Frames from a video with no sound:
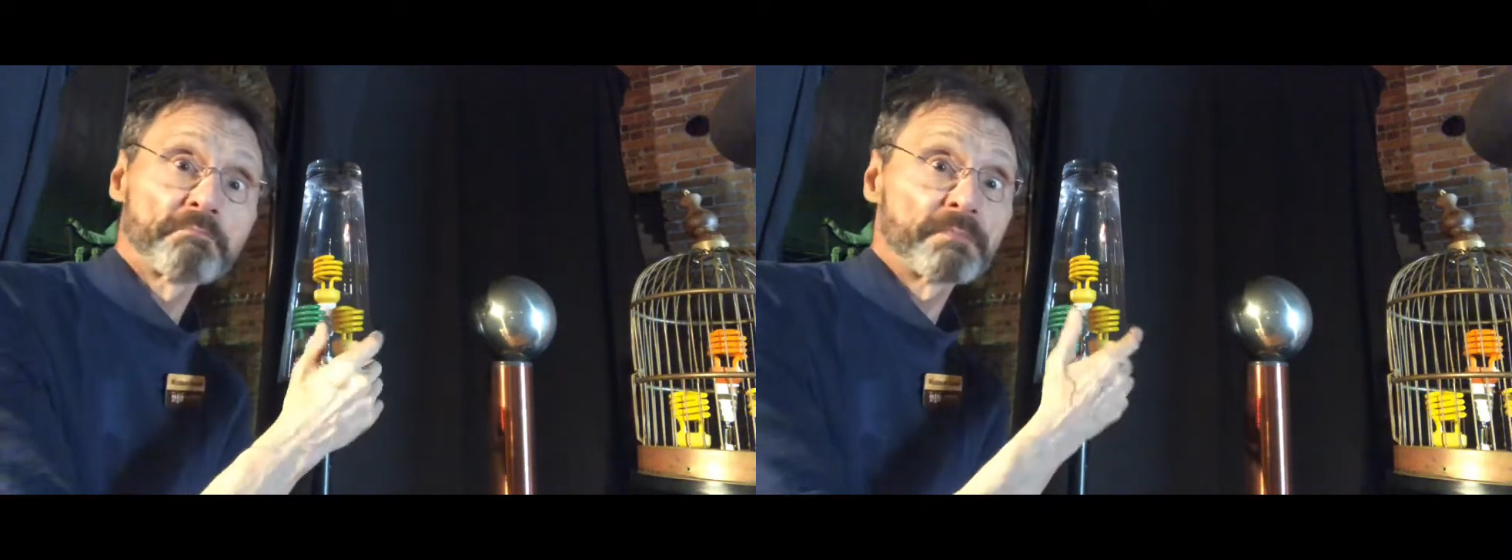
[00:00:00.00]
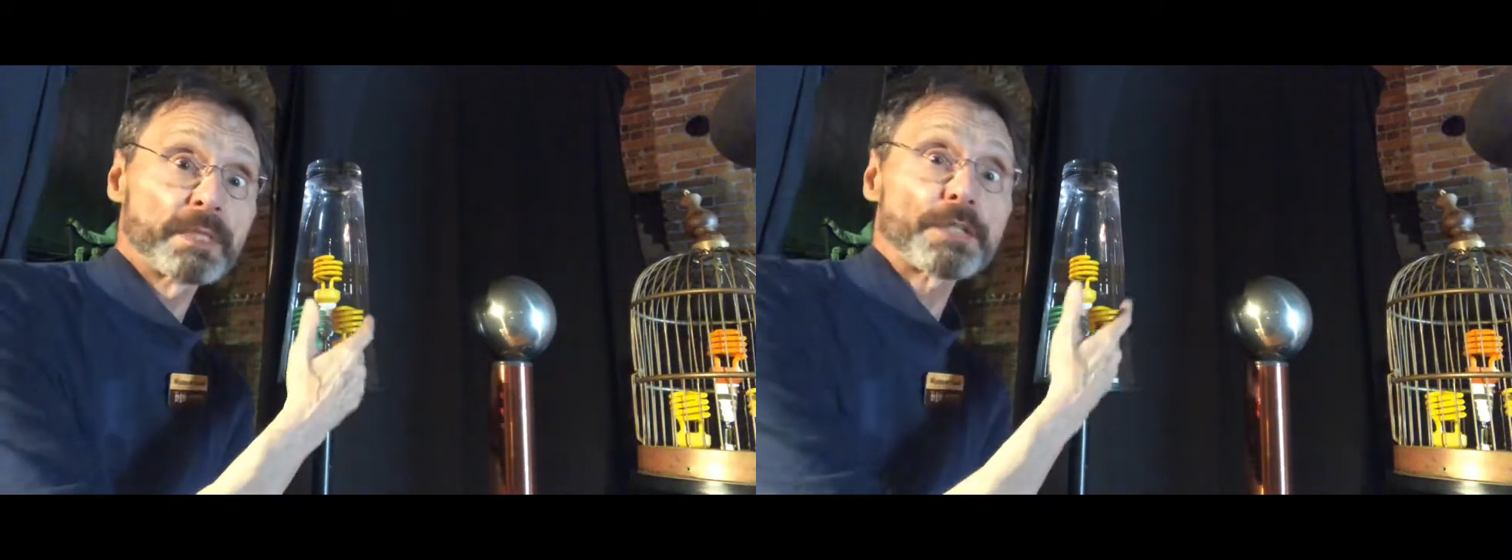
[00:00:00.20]

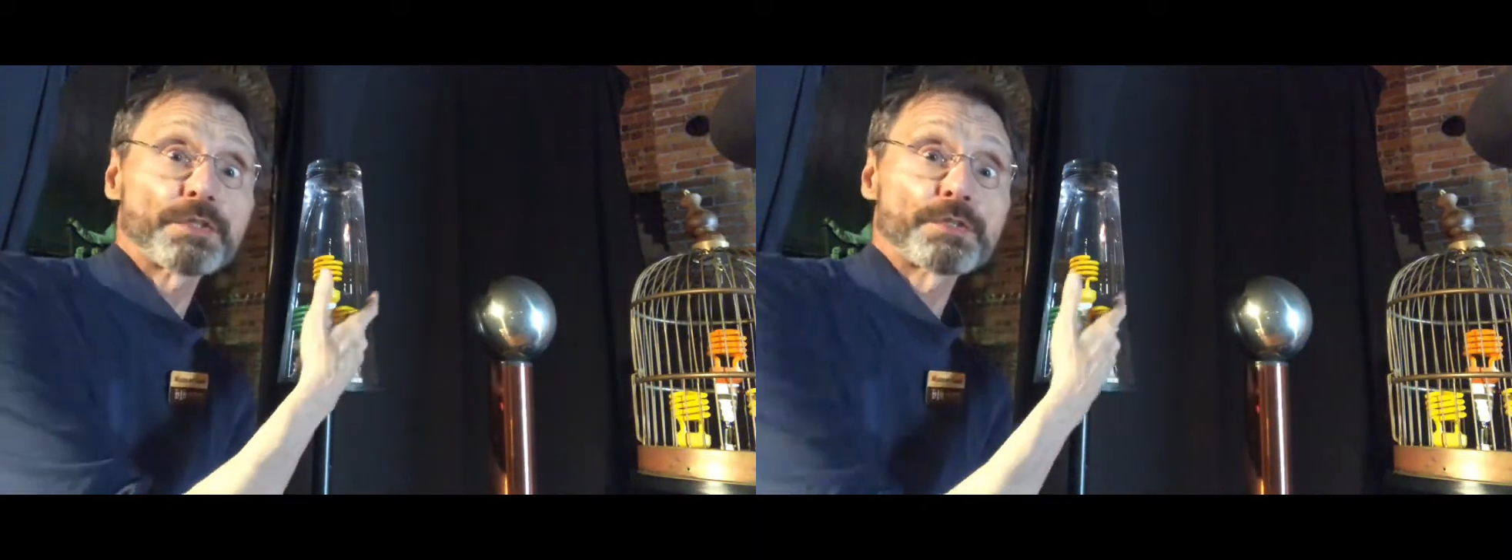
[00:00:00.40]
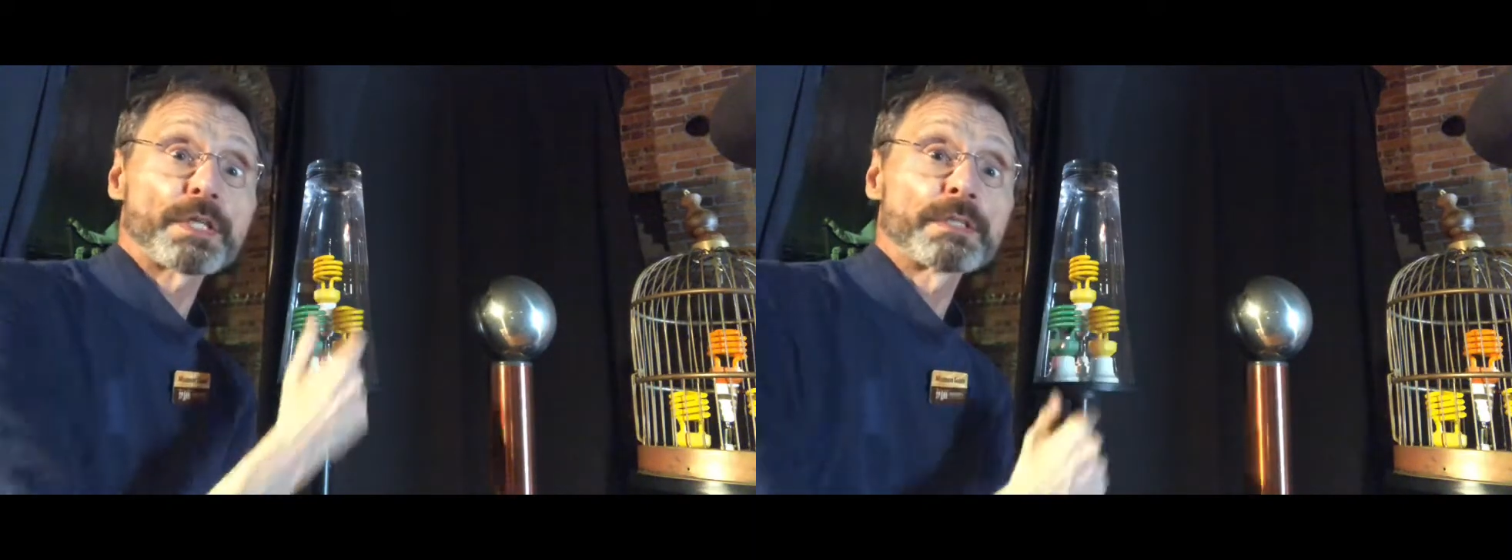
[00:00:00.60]
They
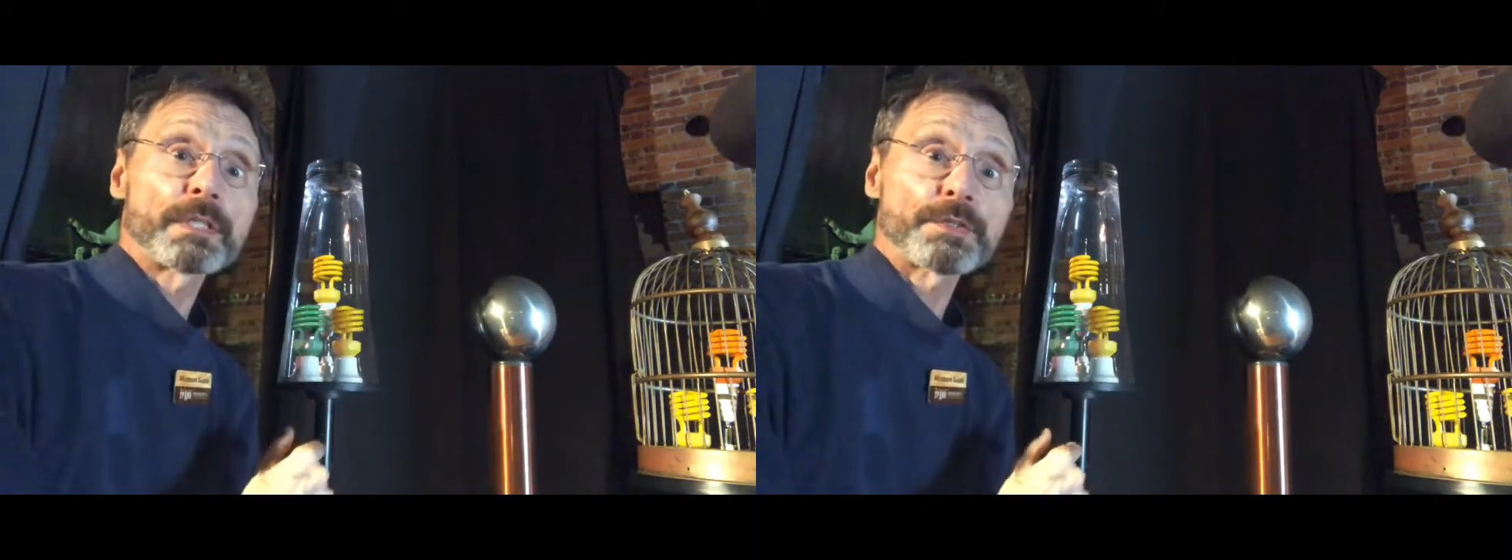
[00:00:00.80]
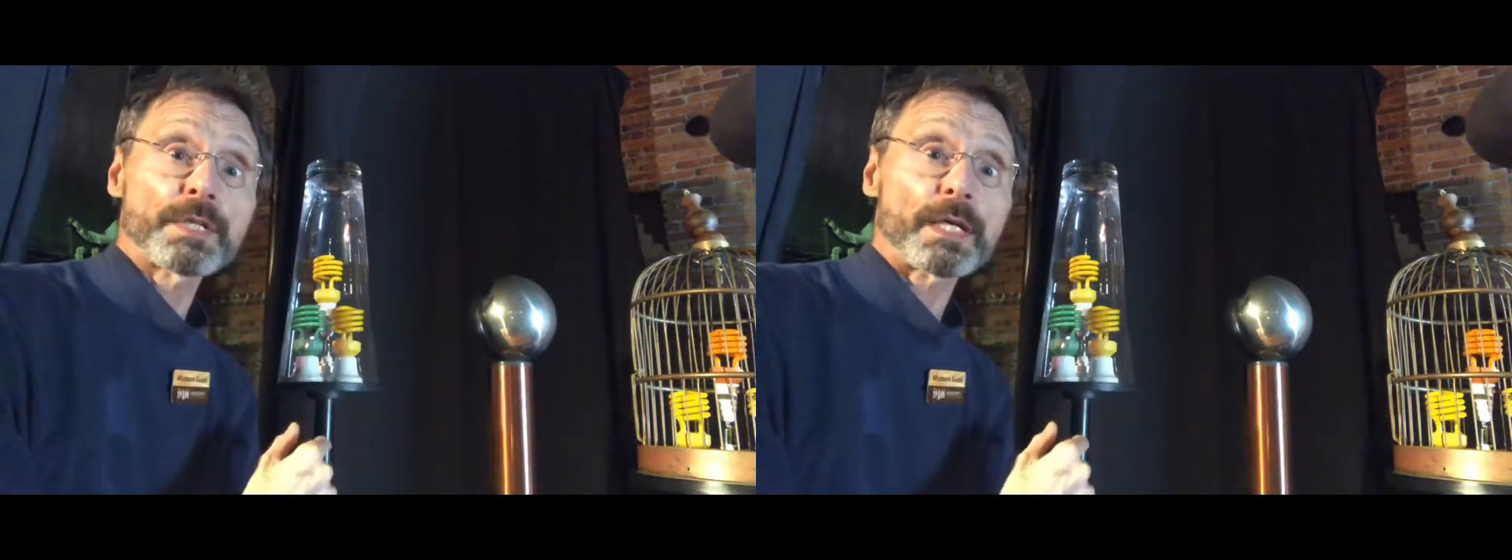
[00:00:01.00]
just didn't
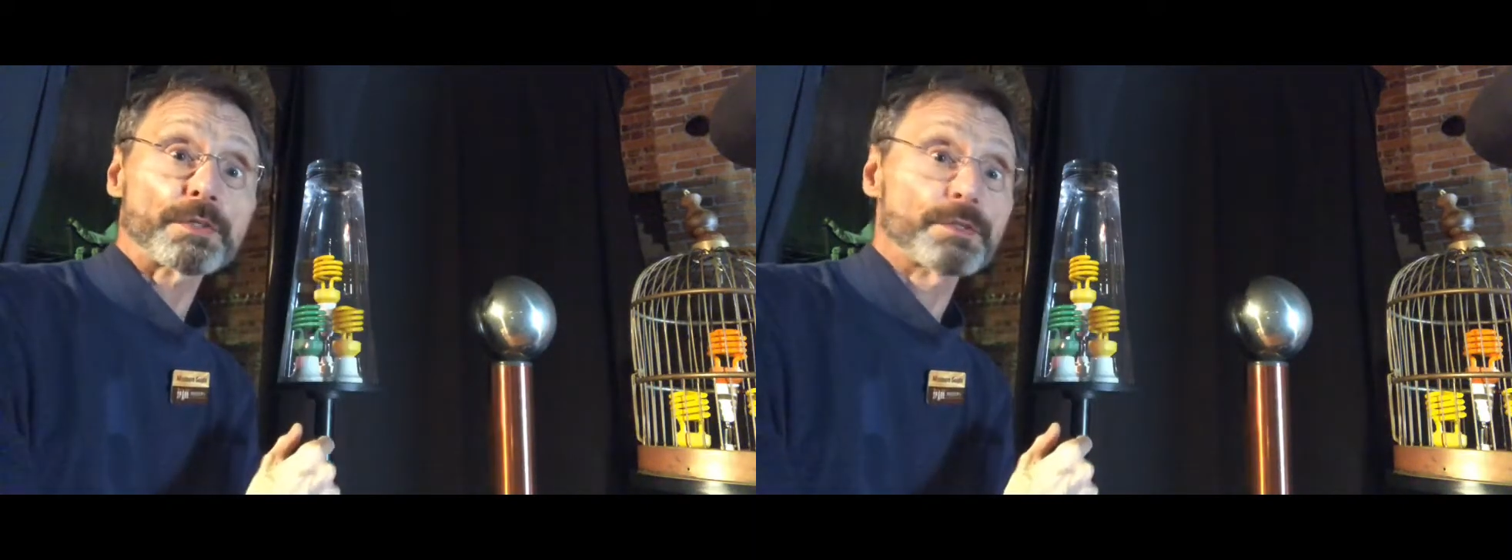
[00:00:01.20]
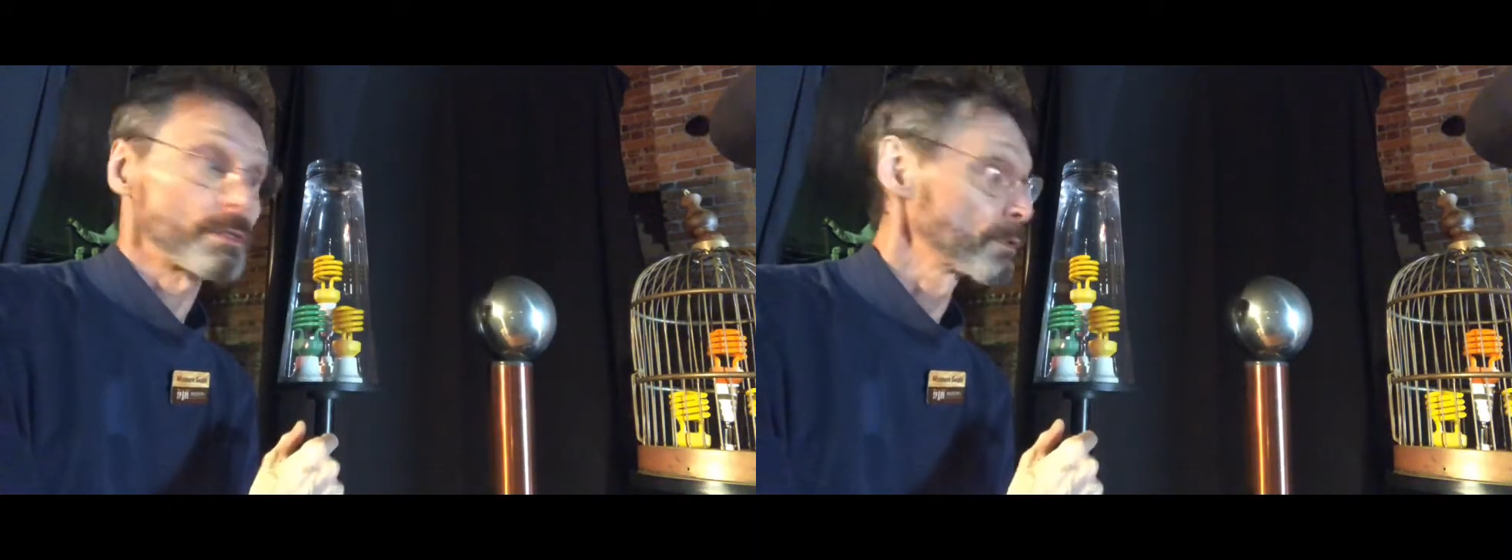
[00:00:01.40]

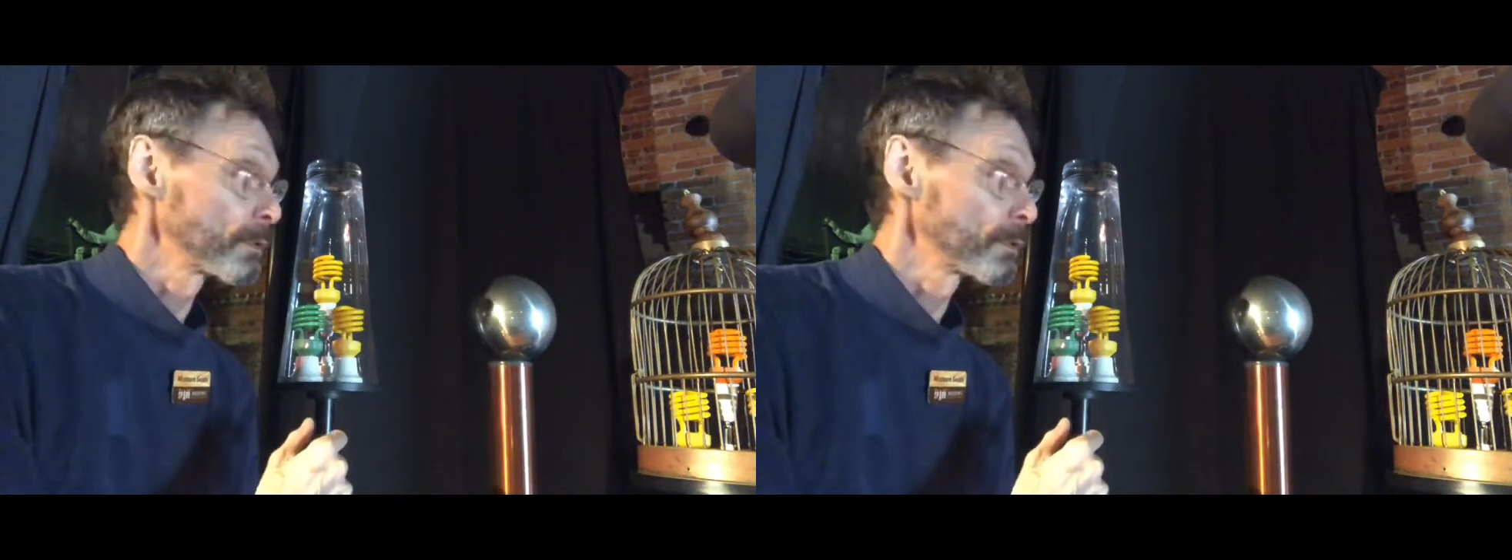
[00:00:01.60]
exist.